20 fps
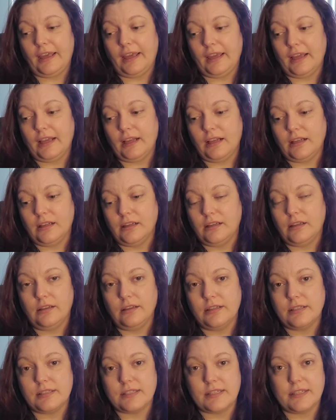
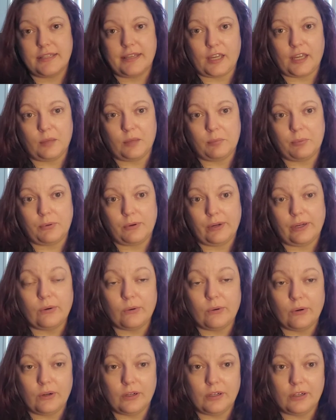and it's a deck I
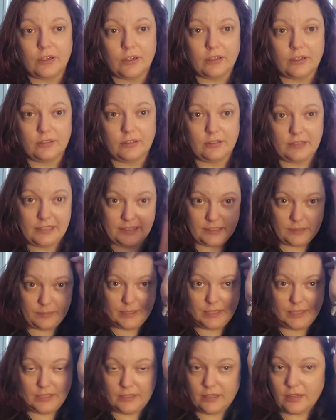pre-ordered at the
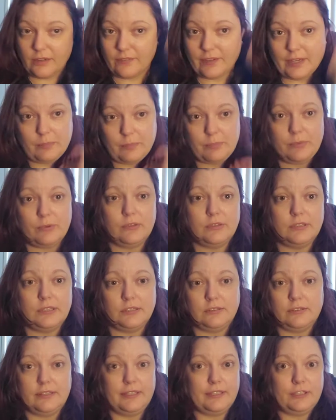beginning of April,
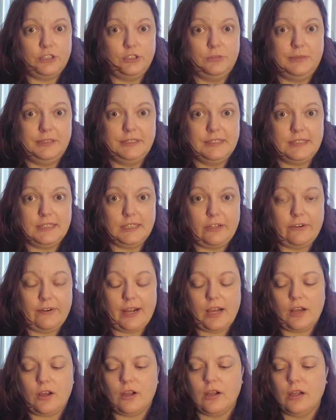so like 2 months ago
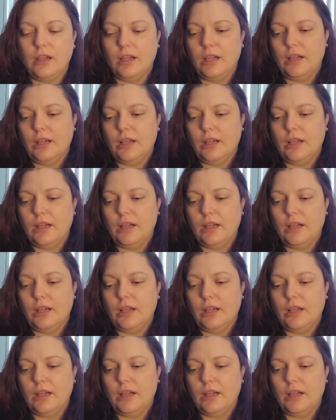now,